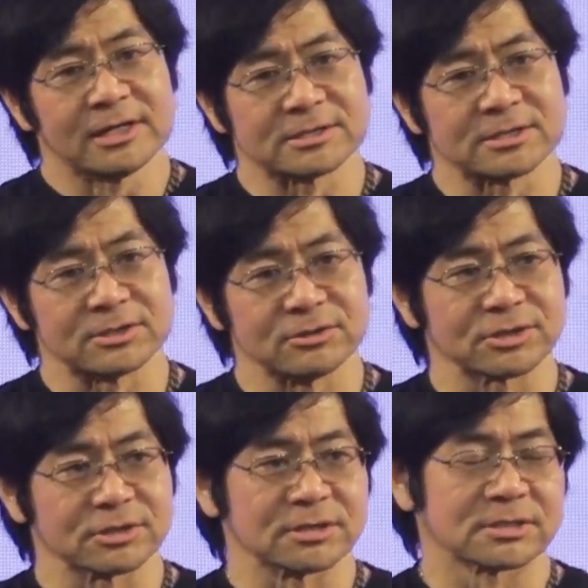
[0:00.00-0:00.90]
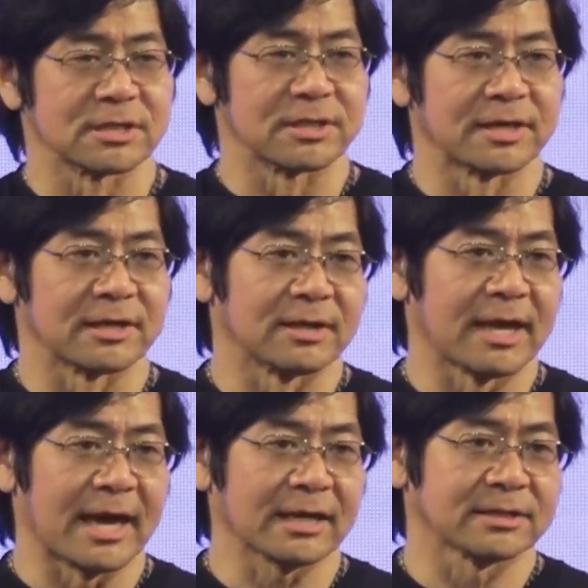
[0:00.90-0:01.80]
institutions that
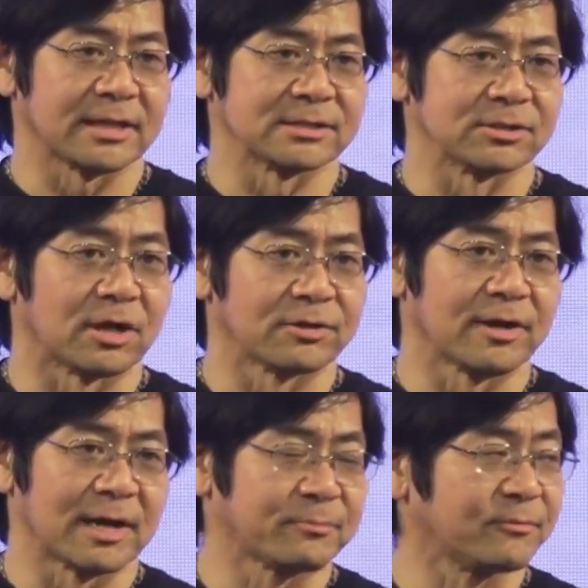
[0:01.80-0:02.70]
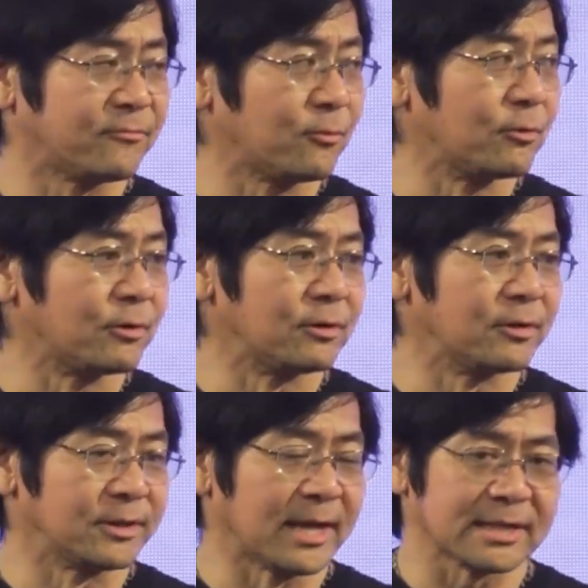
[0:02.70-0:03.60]
act as an on-ramp for
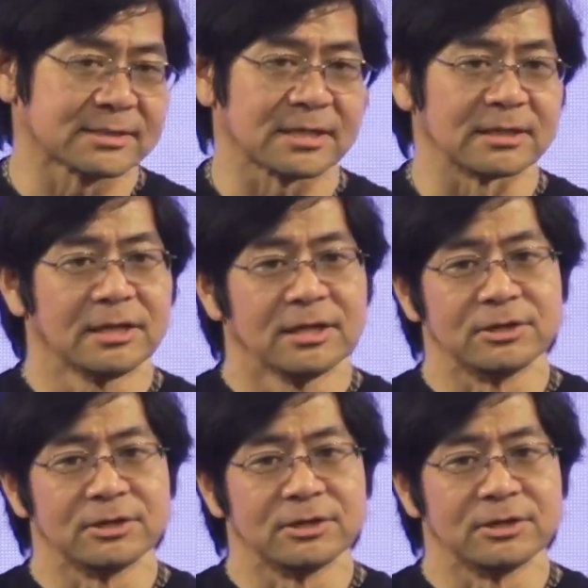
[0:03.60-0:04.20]
the asset.